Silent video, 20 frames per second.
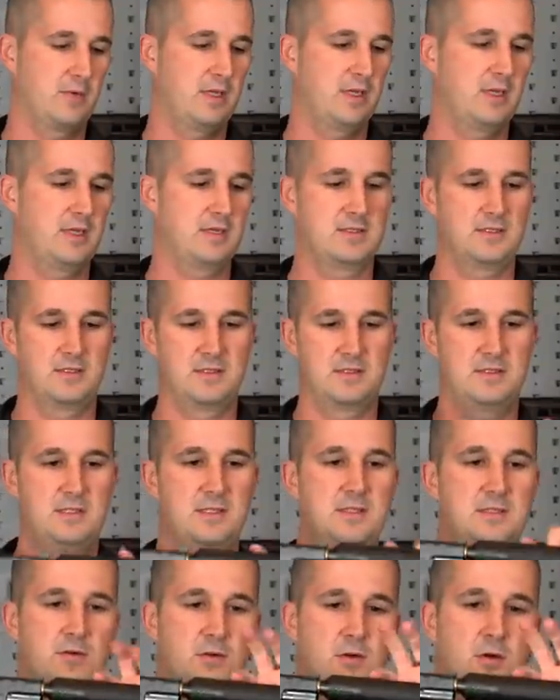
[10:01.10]
okay? Since
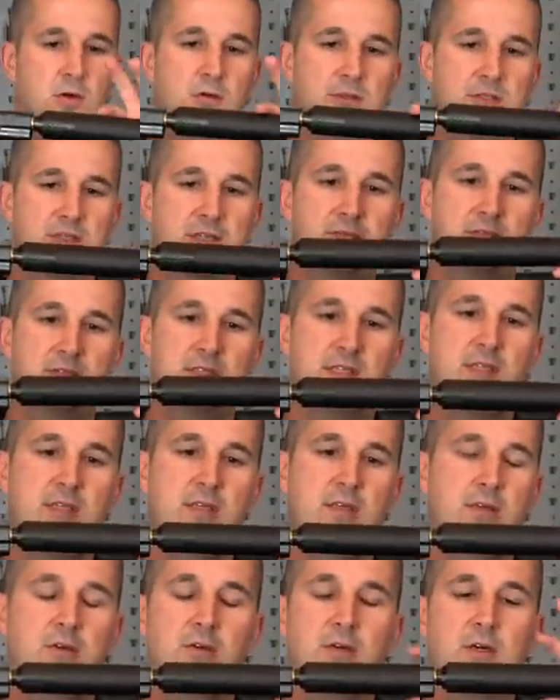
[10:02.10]
these are all
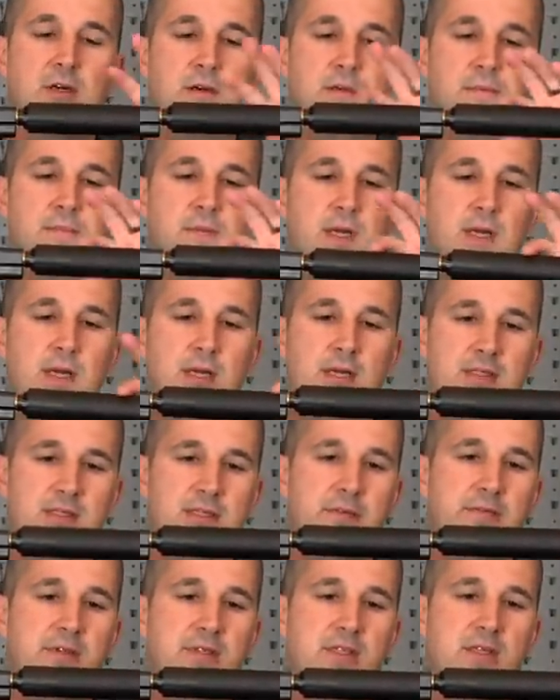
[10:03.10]
17 or uh,
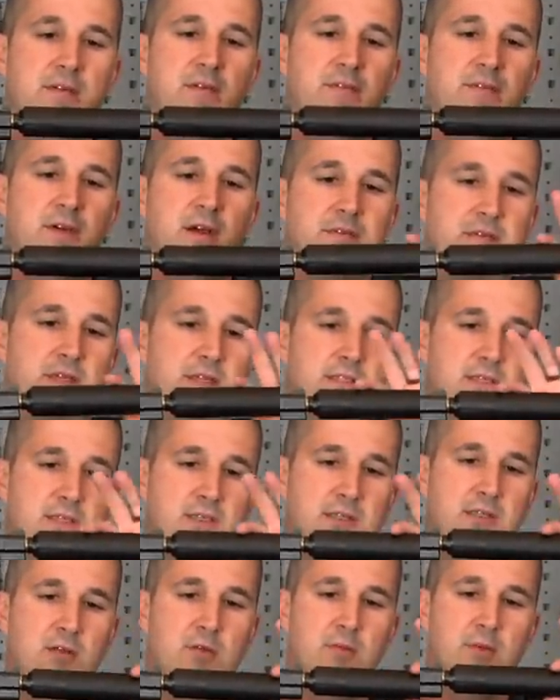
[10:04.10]
7075
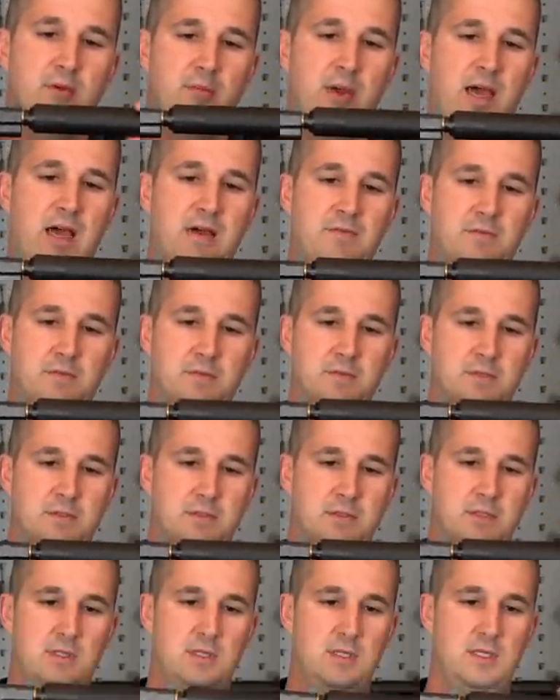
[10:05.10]
T6 aluminum
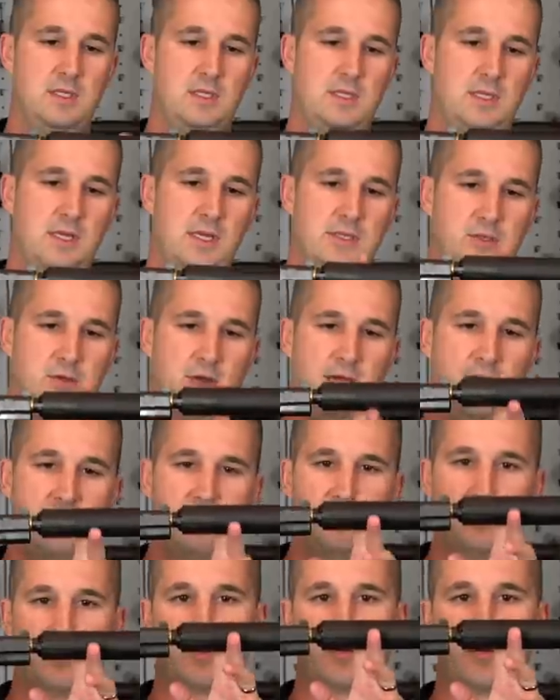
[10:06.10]
baffles, and you
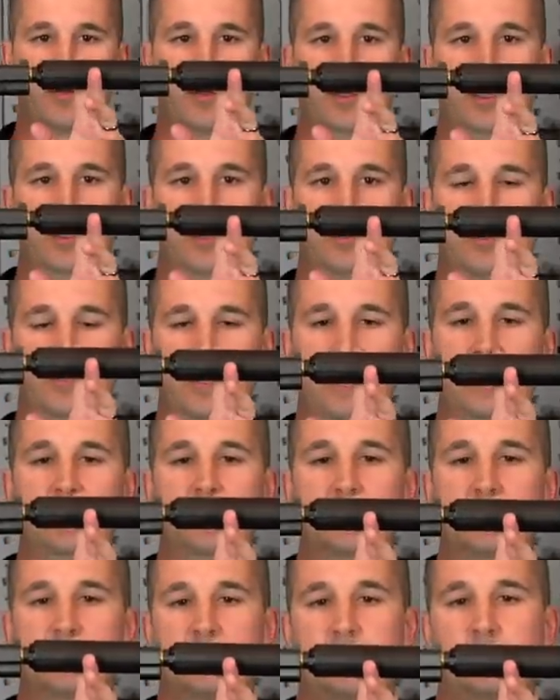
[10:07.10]
have your
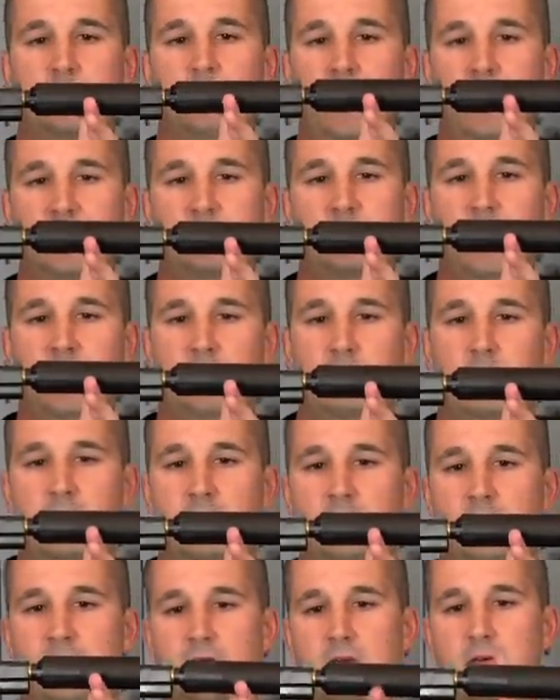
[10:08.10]
stainless blast baffle
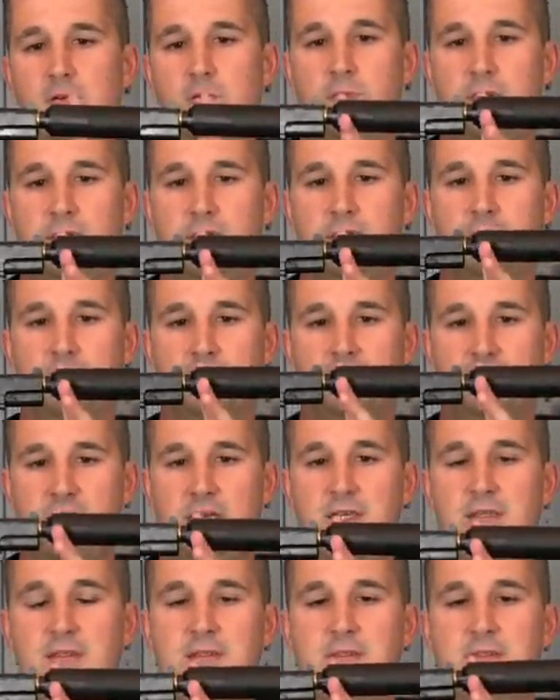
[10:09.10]
here with your
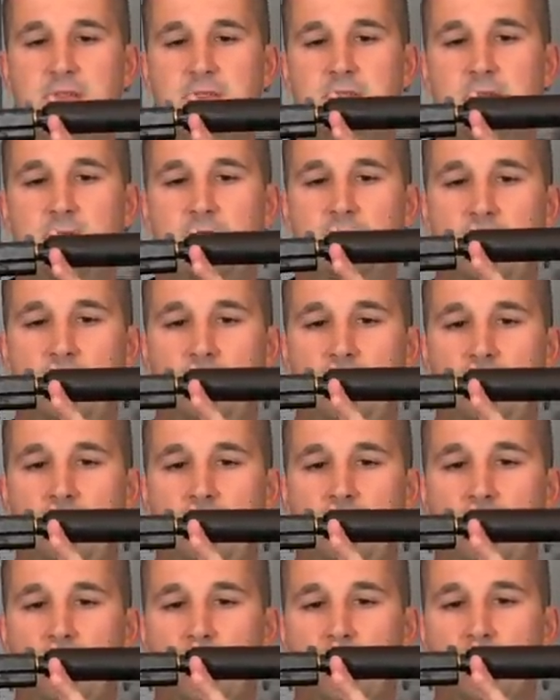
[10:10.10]
stainless
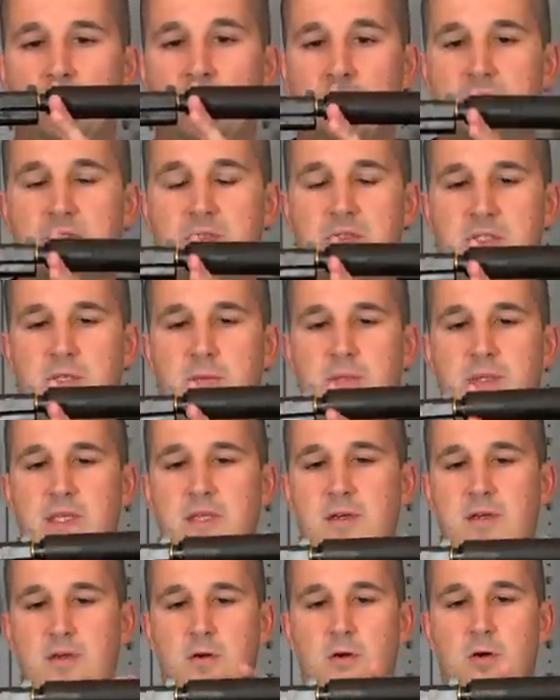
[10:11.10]
uh, booster assembly
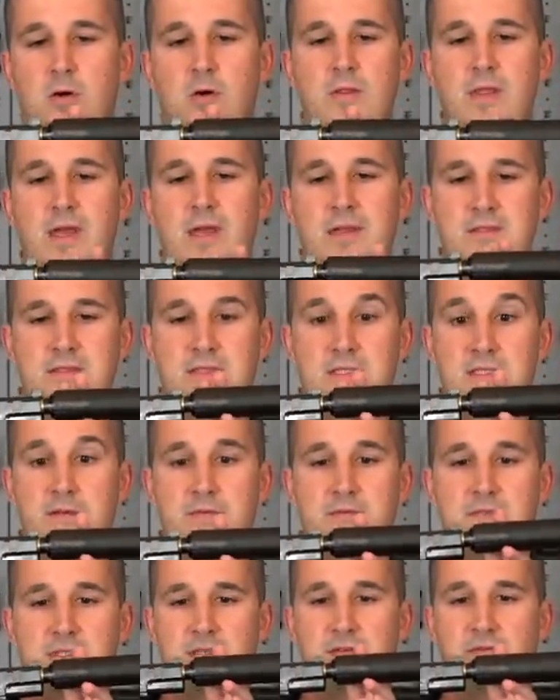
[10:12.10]
here, all that
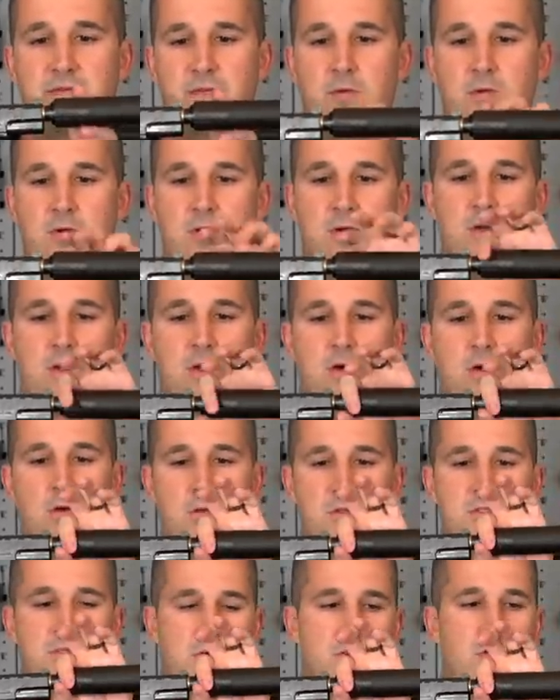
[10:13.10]
17.4
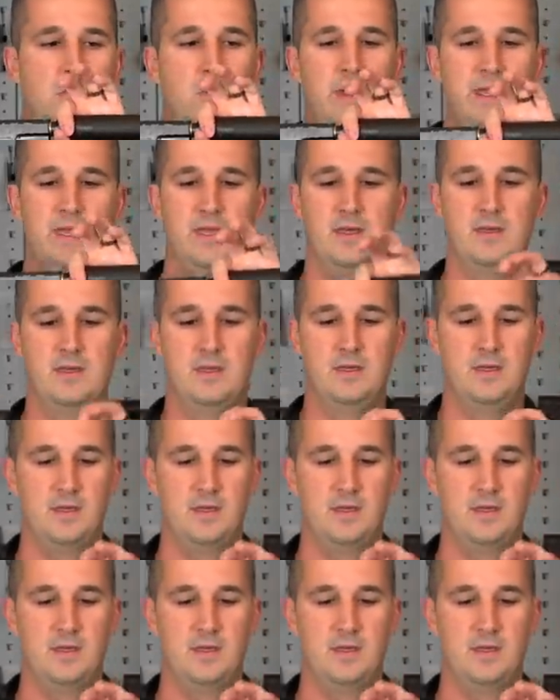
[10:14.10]
holds all the weight.